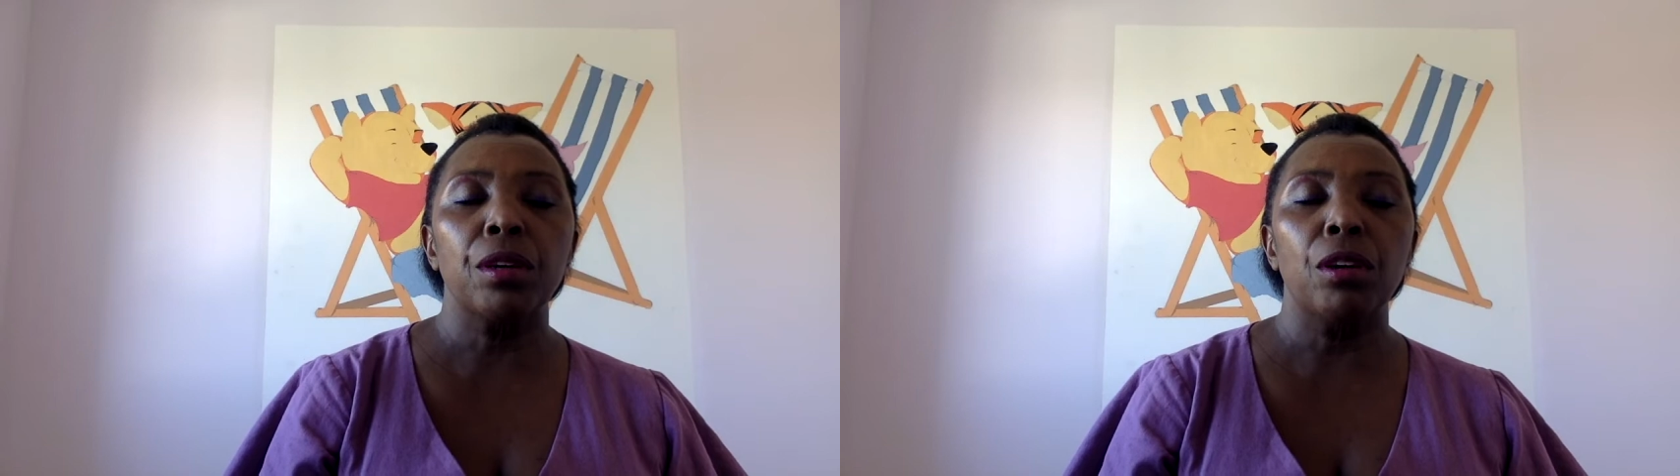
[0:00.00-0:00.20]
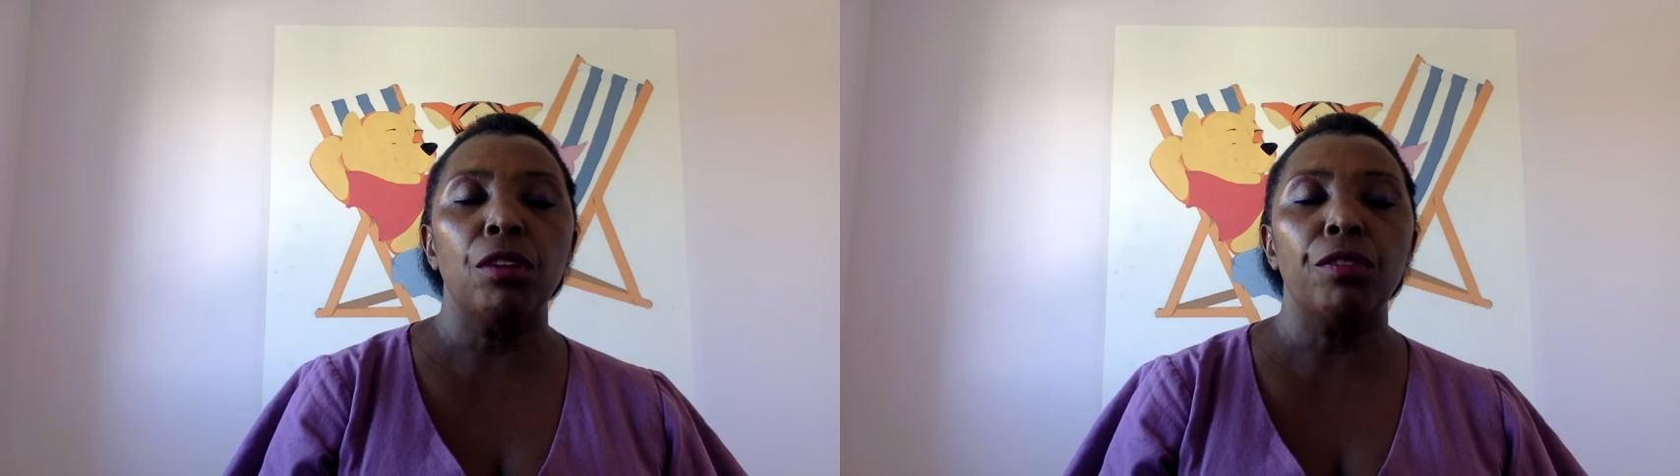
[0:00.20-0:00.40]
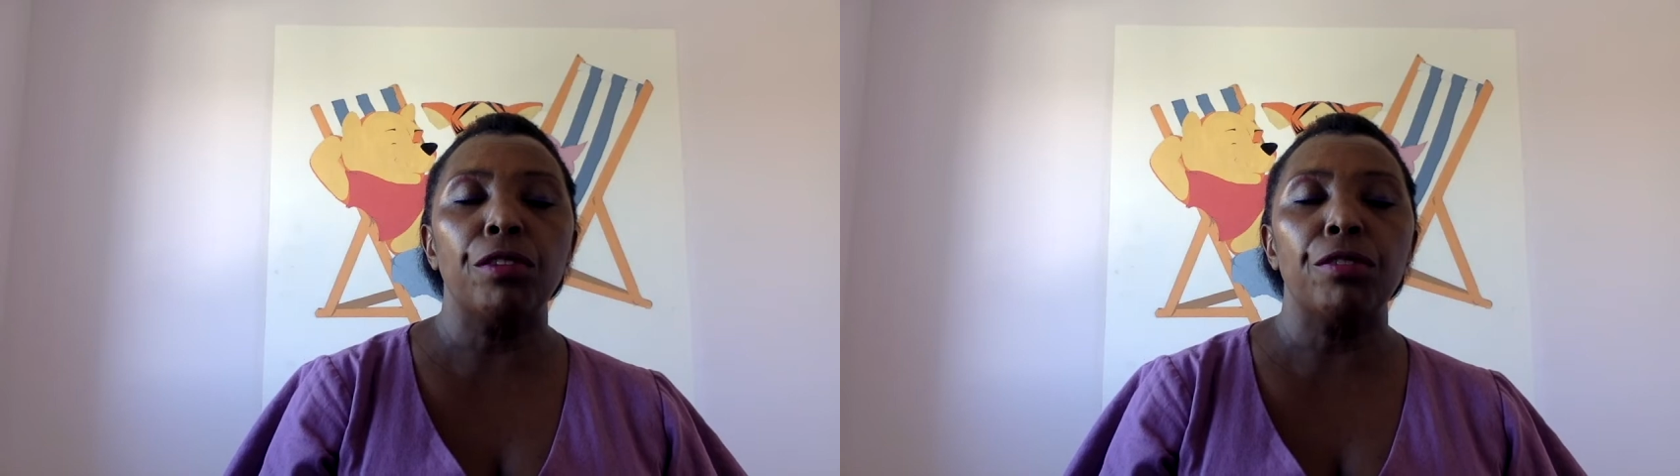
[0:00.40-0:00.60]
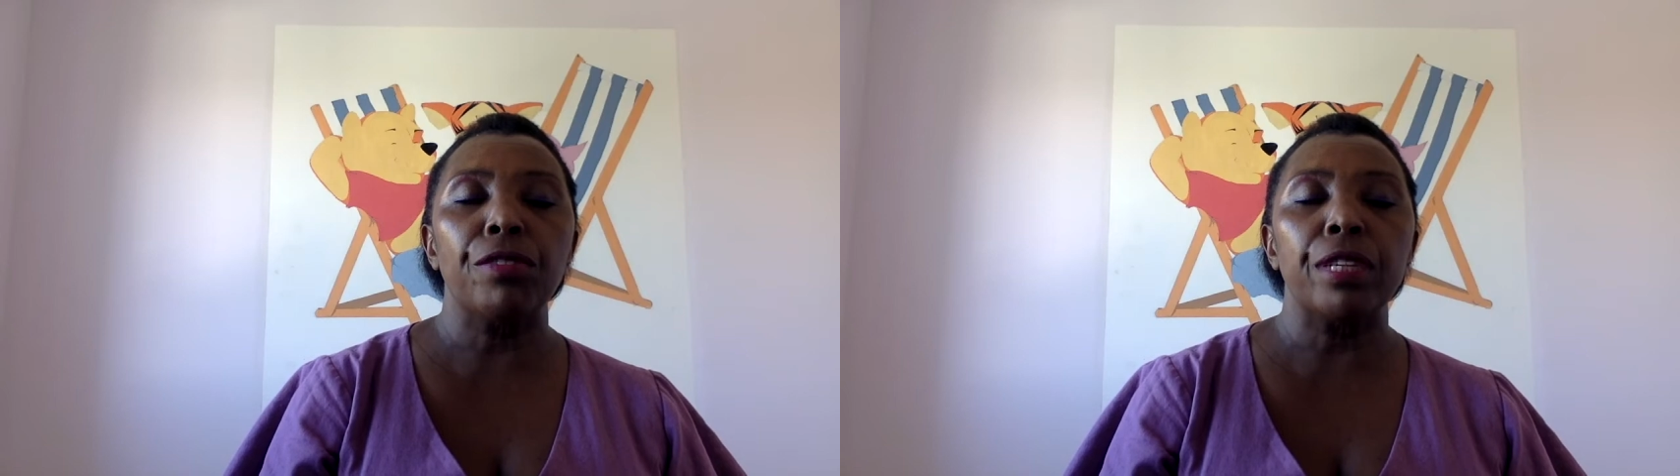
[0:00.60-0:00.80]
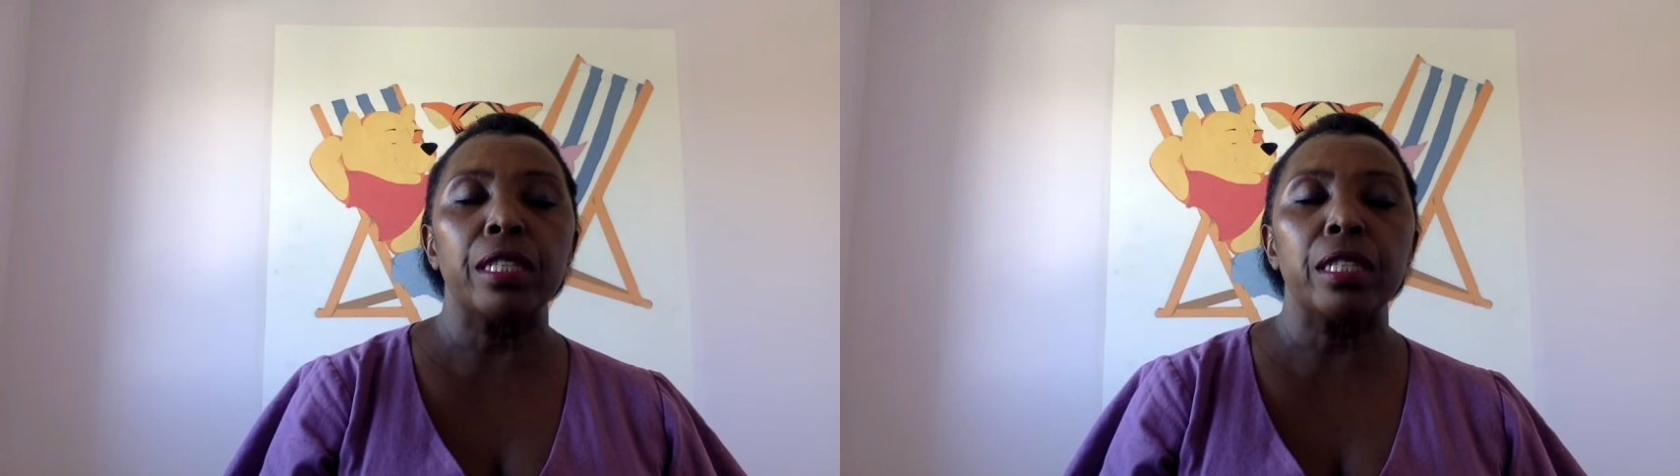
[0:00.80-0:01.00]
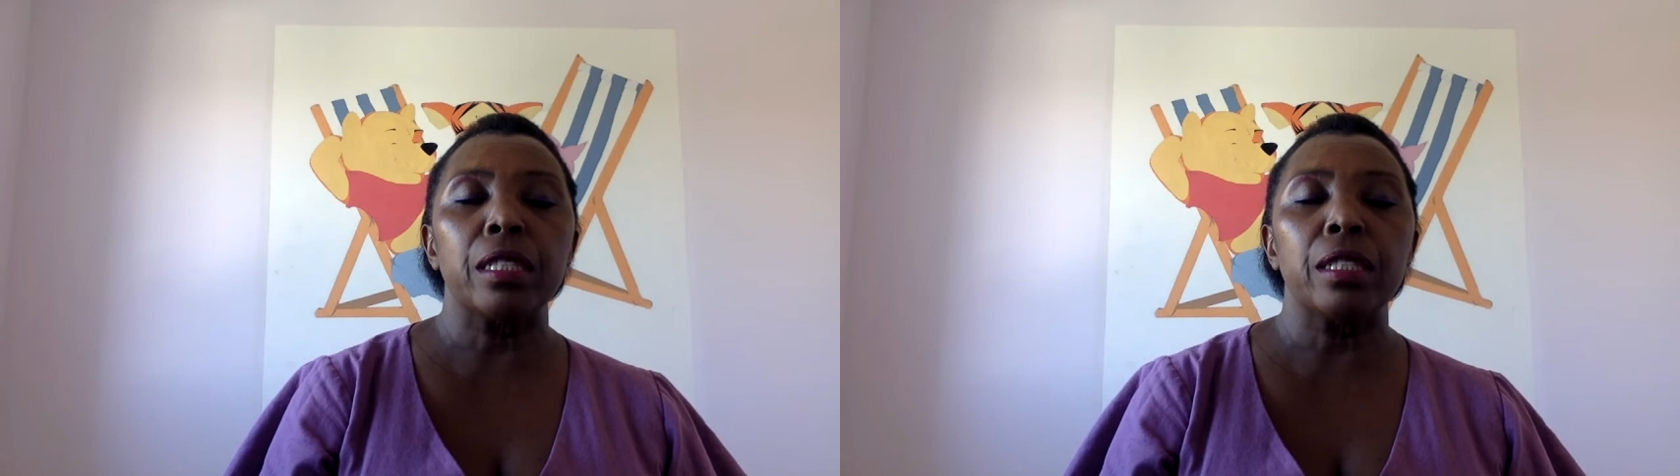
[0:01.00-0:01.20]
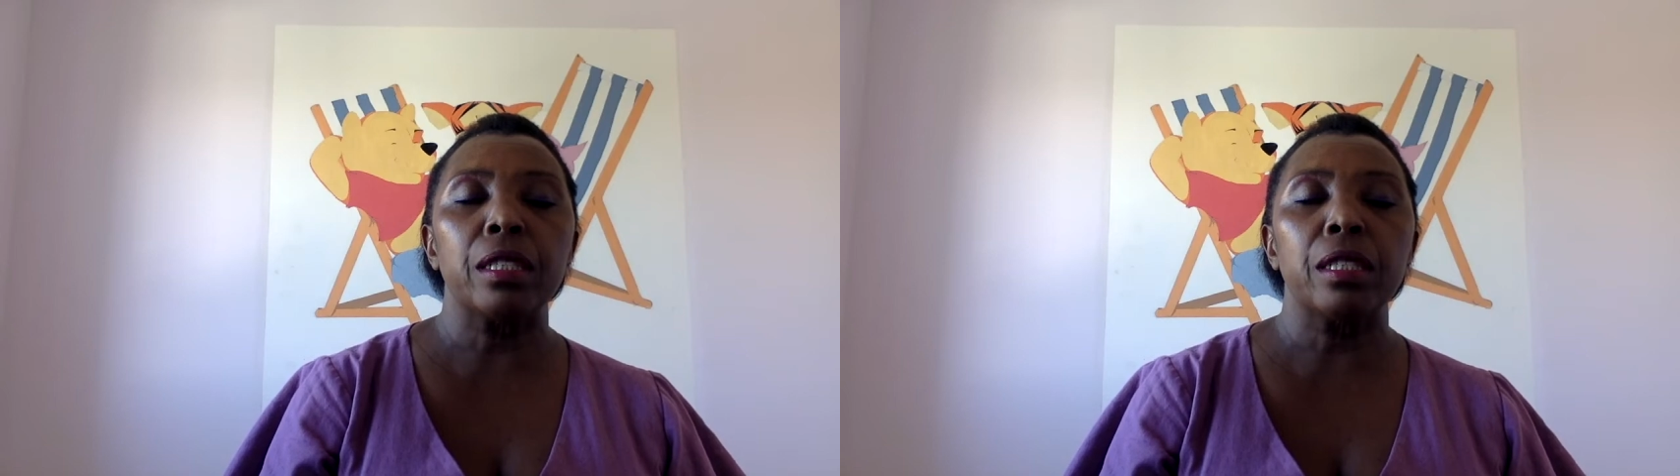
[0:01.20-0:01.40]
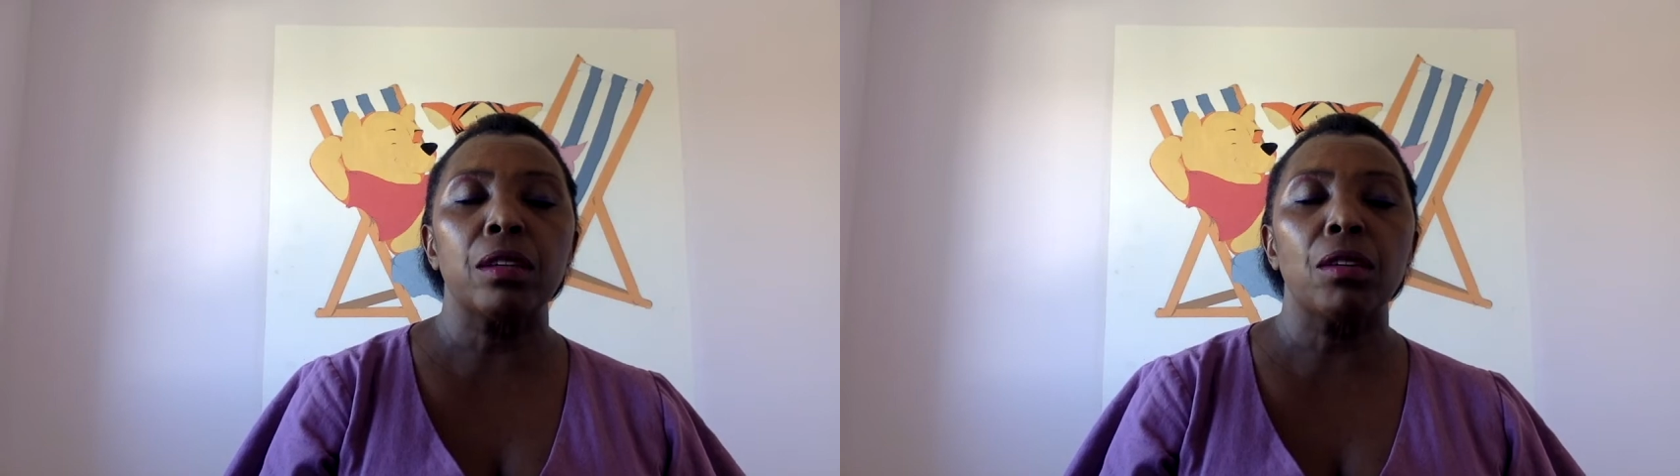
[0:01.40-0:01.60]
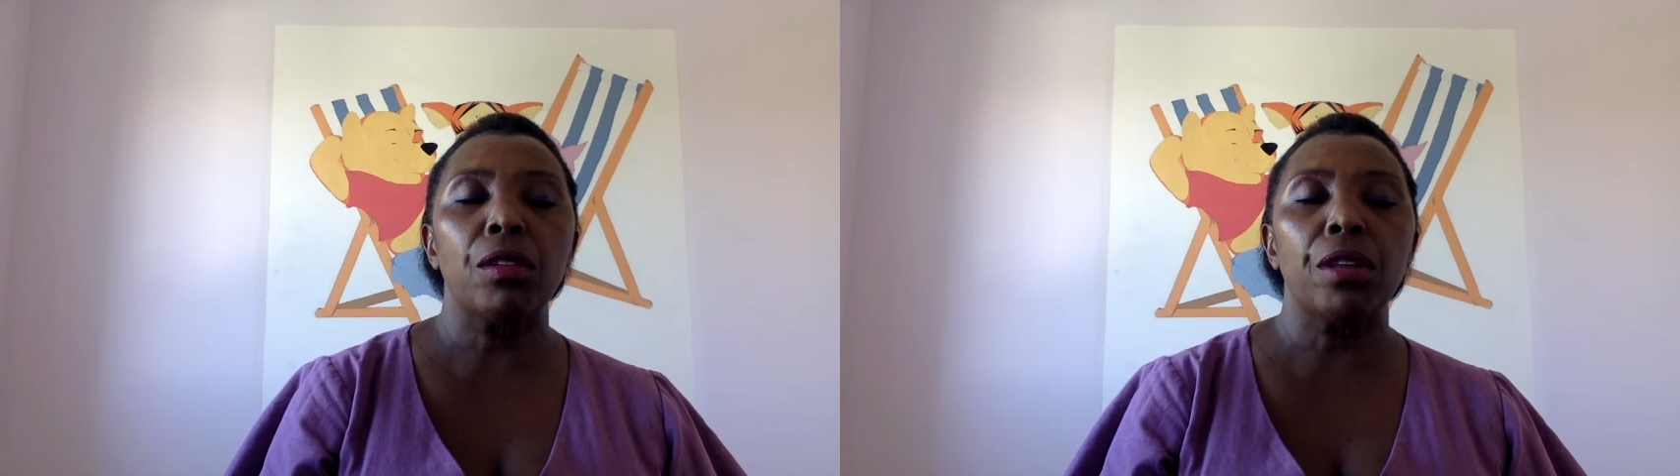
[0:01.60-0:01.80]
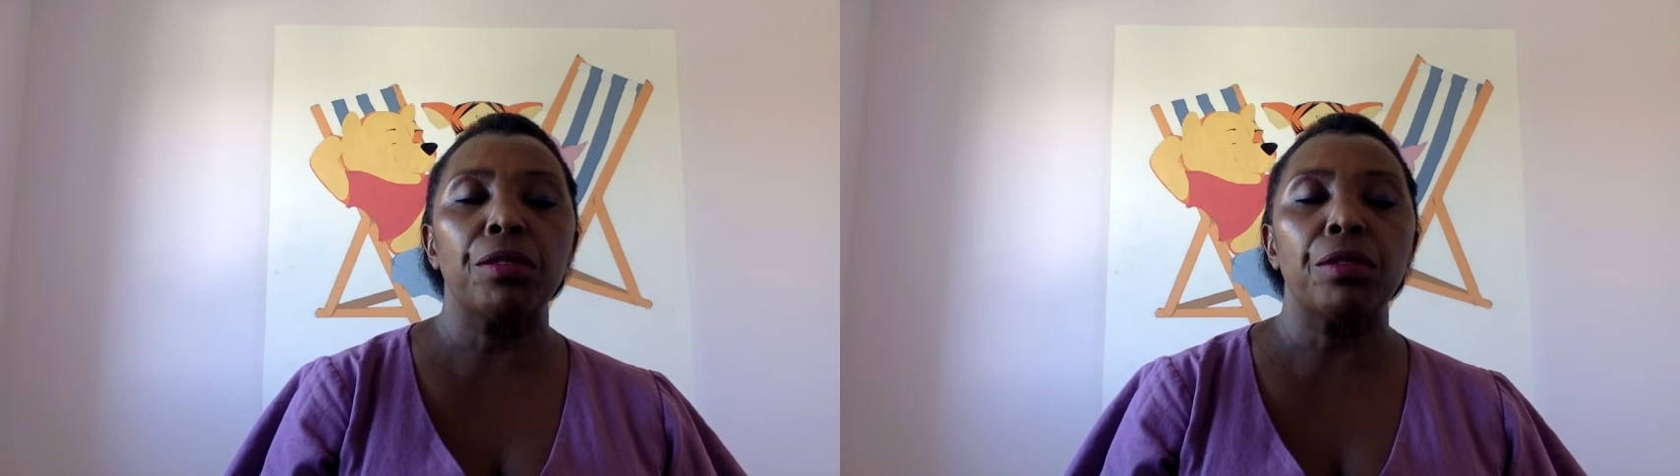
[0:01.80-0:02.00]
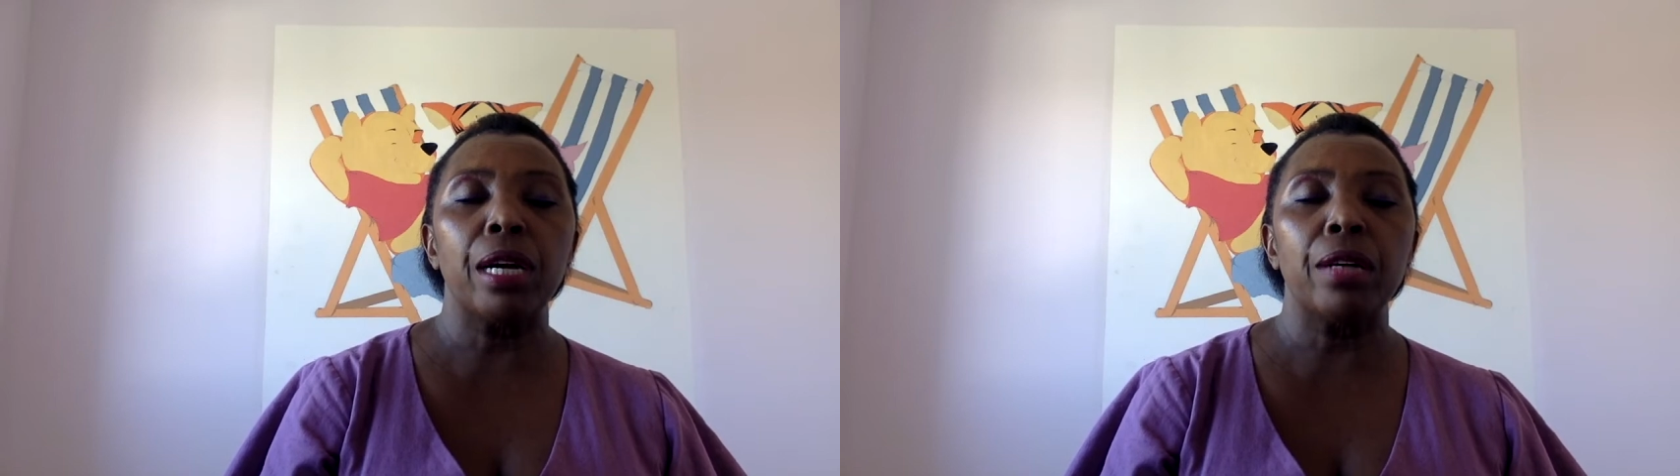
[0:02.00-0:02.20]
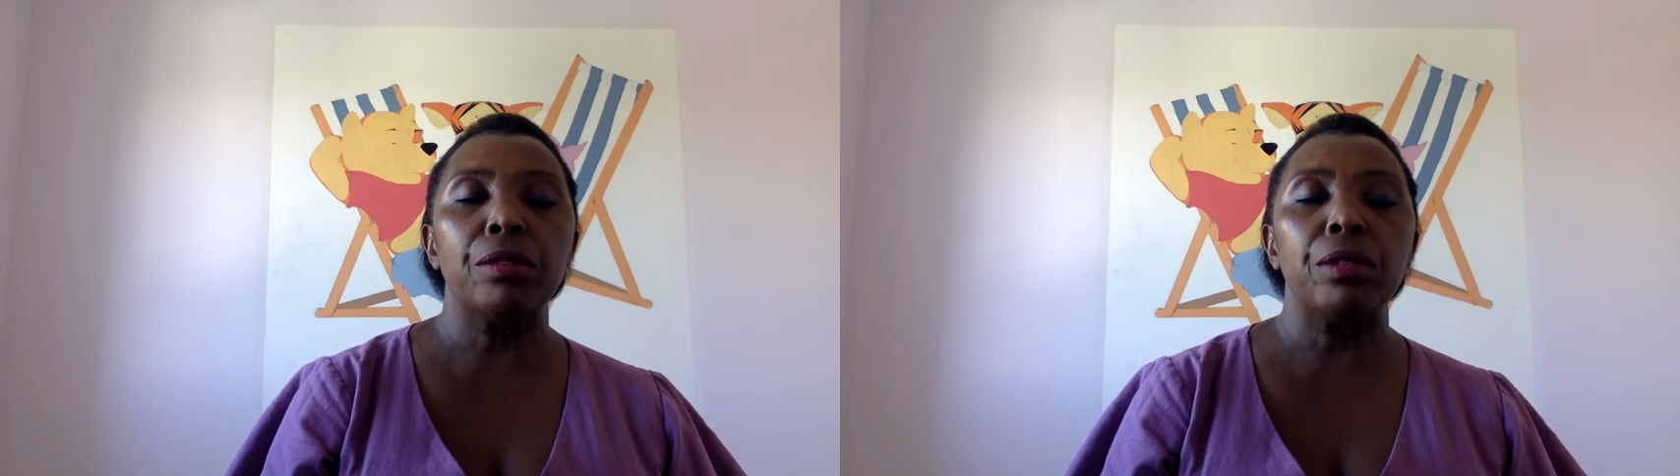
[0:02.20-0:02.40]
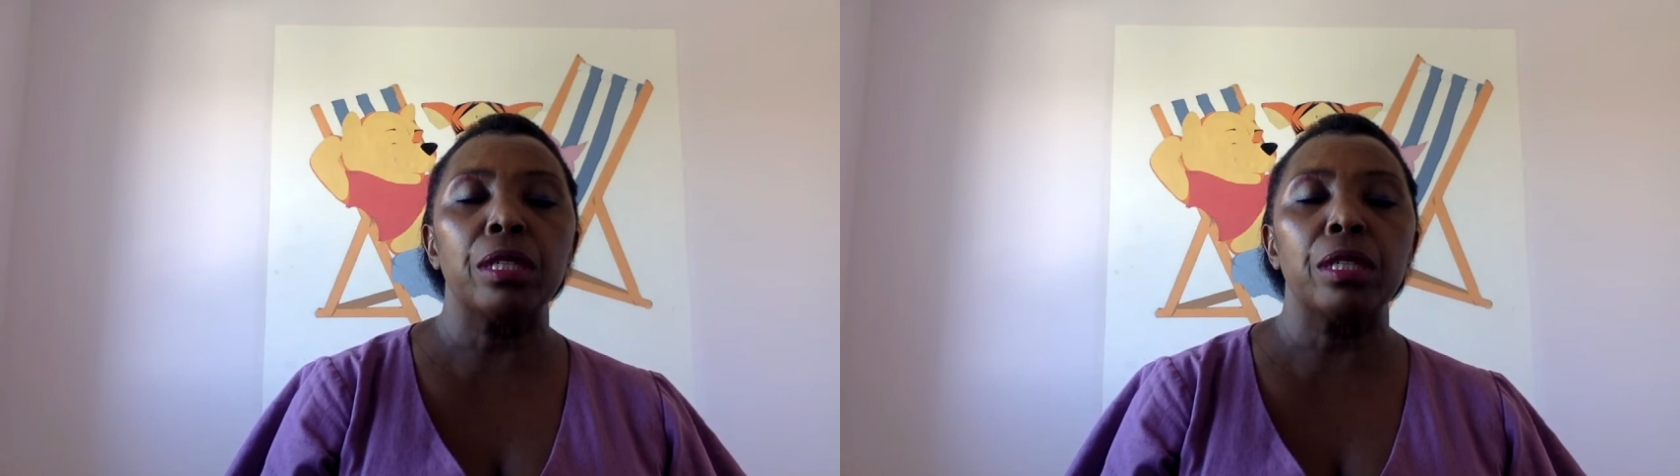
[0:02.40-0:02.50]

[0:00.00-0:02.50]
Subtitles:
of your feet on the ground,